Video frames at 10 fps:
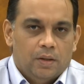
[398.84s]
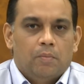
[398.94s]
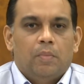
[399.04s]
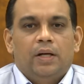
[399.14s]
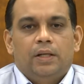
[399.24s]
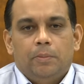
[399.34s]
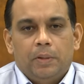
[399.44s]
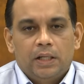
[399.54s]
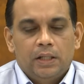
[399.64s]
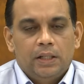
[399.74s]
but
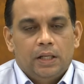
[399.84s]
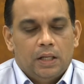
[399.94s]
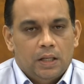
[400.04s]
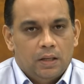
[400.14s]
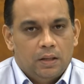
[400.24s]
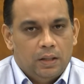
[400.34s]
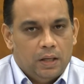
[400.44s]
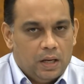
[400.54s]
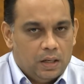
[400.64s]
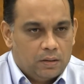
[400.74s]
typically in an
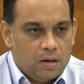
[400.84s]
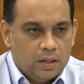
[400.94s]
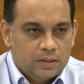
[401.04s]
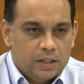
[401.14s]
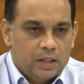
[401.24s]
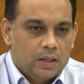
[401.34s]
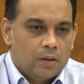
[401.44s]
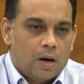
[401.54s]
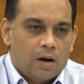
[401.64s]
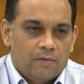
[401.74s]
electronic setting,
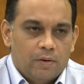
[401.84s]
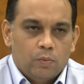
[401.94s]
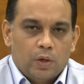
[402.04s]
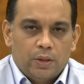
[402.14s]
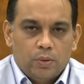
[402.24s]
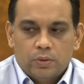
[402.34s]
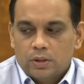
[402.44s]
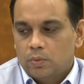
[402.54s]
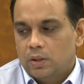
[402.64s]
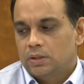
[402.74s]
often one uses
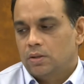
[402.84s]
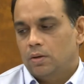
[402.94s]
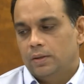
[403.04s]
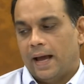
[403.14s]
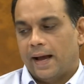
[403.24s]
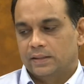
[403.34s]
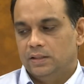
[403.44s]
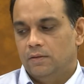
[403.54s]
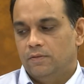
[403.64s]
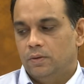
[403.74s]
what is called the axial